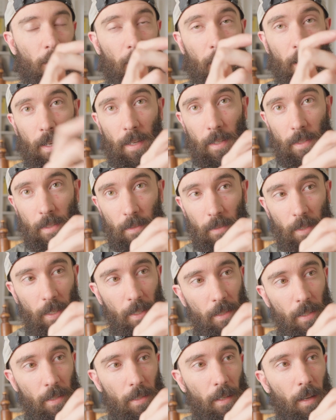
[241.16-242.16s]
has
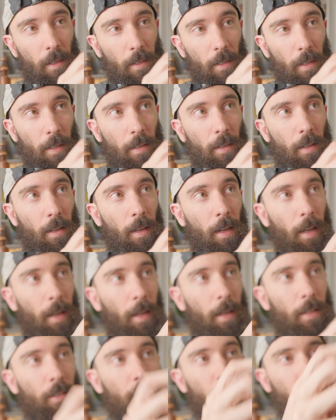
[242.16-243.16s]
laces on it,
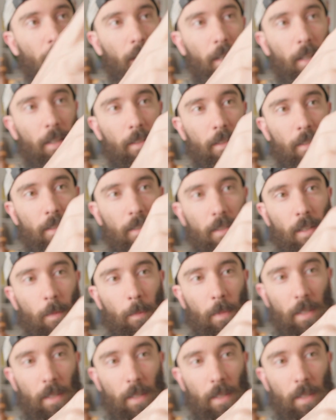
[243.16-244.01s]
and you can slip